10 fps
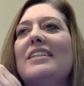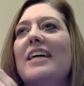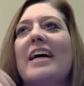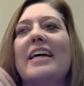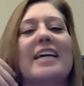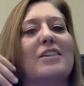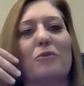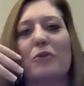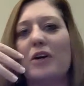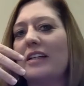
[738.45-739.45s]
I guess
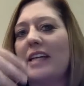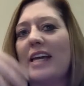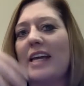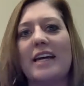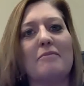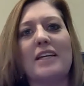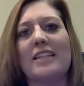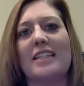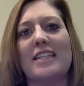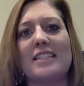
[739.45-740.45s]
it really hit him
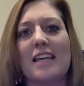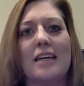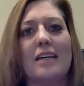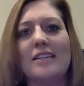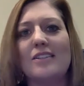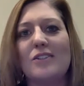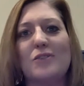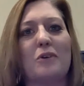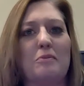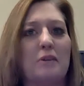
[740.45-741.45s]
that these
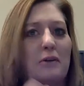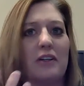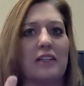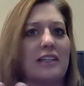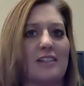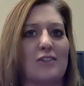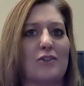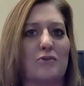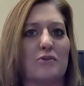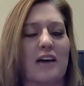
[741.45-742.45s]
kids would be willing to
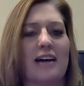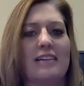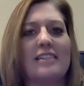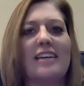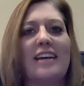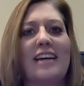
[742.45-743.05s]
do that.